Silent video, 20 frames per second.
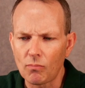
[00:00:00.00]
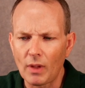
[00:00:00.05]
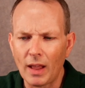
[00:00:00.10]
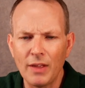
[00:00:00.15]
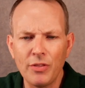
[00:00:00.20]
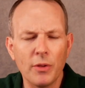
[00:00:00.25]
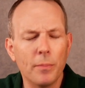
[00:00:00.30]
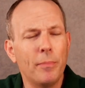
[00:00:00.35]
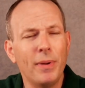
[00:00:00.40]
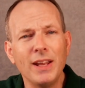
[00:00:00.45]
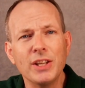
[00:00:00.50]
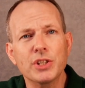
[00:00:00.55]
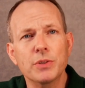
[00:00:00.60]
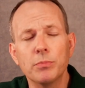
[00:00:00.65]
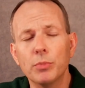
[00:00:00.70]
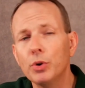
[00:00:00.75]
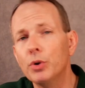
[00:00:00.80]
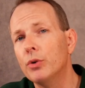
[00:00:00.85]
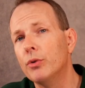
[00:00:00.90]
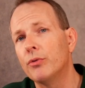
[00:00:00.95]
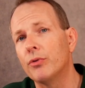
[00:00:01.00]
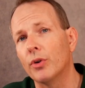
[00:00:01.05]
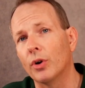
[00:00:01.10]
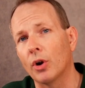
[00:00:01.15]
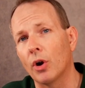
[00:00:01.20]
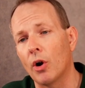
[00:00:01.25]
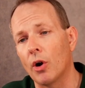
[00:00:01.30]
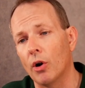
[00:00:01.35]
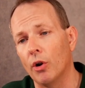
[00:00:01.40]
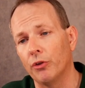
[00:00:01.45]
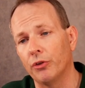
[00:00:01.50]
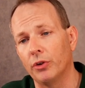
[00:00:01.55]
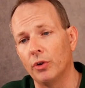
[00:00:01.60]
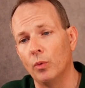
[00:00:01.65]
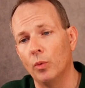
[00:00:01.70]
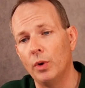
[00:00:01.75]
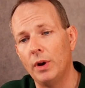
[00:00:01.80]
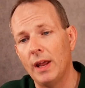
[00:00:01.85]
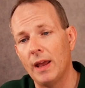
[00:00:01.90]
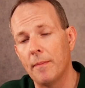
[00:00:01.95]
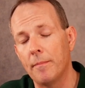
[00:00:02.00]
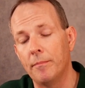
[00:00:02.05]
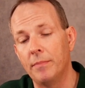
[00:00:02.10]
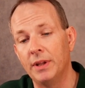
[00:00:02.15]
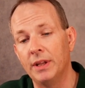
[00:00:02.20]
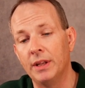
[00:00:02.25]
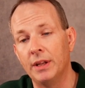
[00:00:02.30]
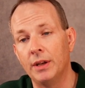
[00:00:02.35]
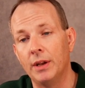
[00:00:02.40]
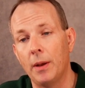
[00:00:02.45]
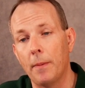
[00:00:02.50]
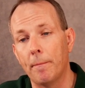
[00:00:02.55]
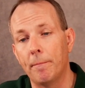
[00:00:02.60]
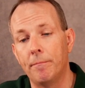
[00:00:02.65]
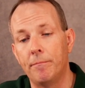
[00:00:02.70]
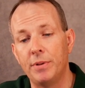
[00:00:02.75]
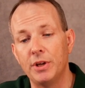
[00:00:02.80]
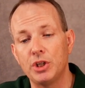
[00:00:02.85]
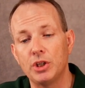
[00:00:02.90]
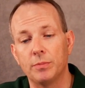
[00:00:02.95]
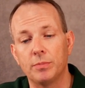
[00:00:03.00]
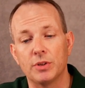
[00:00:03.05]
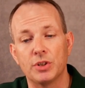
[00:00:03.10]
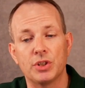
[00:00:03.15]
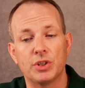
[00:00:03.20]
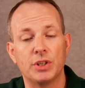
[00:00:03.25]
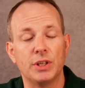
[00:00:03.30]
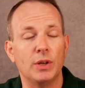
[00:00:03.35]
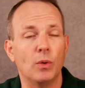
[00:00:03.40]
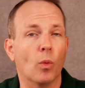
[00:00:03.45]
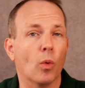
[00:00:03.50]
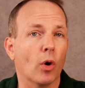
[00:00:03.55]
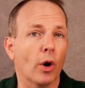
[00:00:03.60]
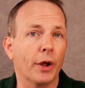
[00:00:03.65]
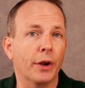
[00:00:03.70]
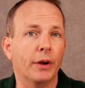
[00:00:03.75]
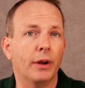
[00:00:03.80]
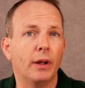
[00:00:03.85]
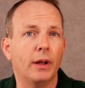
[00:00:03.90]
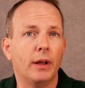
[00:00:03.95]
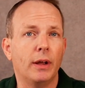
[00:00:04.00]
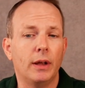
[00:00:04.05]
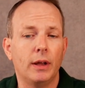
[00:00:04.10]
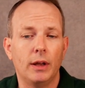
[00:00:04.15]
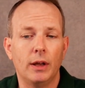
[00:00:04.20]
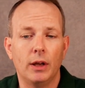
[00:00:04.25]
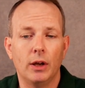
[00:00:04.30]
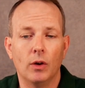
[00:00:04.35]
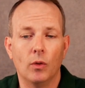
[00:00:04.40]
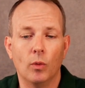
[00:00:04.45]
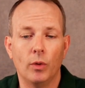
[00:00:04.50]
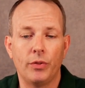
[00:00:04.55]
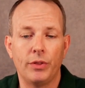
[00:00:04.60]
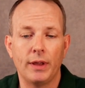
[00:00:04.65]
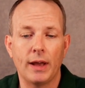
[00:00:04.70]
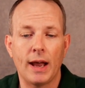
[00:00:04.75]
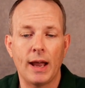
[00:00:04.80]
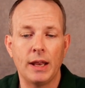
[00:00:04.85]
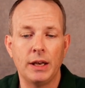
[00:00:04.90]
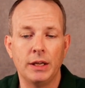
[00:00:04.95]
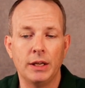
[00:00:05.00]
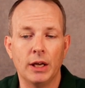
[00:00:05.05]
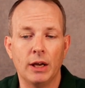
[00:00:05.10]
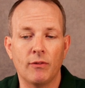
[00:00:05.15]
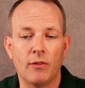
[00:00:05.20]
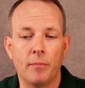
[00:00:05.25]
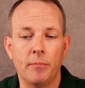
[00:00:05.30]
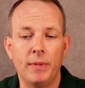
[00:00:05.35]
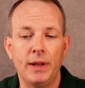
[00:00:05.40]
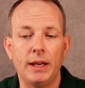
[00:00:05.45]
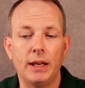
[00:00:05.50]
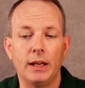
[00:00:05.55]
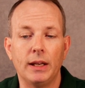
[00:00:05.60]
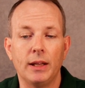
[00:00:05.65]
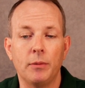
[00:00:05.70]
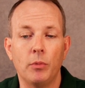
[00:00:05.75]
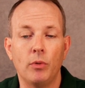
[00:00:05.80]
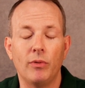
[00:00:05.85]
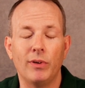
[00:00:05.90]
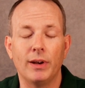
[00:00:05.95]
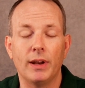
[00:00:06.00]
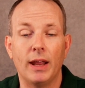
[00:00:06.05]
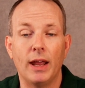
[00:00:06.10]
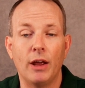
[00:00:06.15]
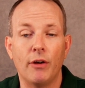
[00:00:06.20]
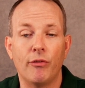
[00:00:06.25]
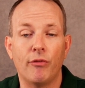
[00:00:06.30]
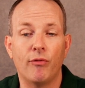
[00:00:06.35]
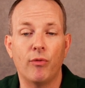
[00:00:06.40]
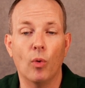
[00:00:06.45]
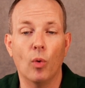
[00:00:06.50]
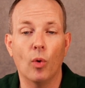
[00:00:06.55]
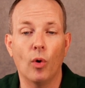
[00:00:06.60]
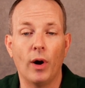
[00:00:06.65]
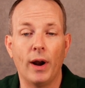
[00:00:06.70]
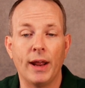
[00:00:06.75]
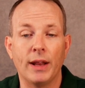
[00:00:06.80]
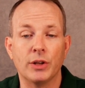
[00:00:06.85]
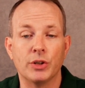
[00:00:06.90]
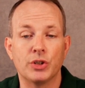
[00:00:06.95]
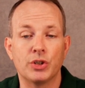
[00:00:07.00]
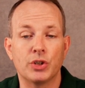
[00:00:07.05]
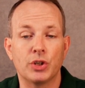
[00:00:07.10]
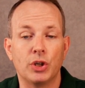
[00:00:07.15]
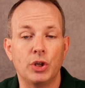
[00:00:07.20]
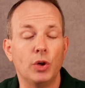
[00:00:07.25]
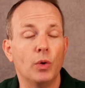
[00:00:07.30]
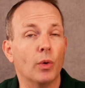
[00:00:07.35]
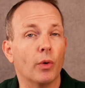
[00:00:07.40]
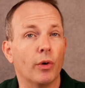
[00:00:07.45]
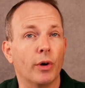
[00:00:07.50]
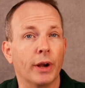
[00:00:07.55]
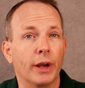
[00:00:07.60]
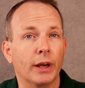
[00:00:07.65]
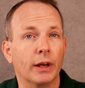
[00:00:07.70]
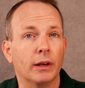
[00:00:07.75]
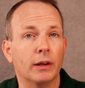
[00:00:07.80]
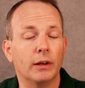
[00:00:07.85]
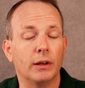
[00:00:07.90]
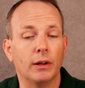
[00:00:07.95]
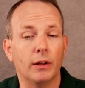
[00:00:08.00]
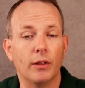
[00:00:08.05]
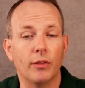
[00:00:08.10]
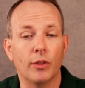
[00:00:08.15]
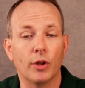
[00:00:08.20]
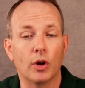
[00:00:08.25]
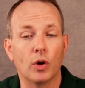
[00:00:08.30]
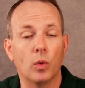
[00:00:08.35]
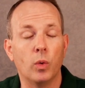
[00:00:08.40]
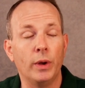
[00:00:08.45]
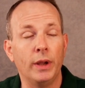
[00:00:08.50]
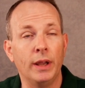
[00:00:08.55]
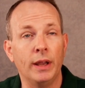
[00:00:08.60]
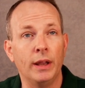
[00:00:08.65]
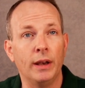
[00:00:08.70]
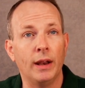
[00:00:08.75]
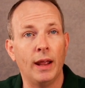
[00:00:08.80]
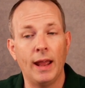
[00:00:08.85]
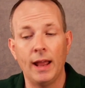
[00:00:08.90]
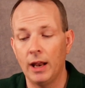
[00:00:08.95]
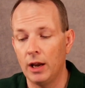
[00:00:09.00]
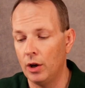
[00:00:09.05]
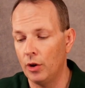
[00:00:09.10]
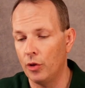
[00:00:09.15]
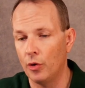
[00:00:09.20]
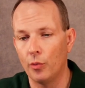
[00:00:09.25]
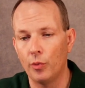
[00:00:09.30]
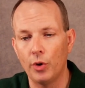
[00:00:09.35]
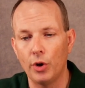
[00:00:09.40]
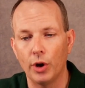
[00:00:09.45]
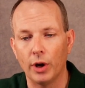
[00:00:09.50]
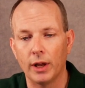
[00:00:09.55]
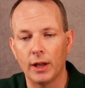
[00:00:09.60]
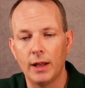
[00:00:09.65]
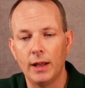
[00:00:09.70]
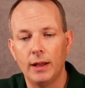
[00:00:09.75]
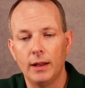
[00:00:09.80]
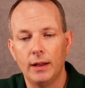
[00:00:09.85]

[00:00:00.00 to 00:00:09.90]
And the best move for Carlsen would have been bishop to c1, with the idea of immediately moving to f4 and skewering the queen and the rook.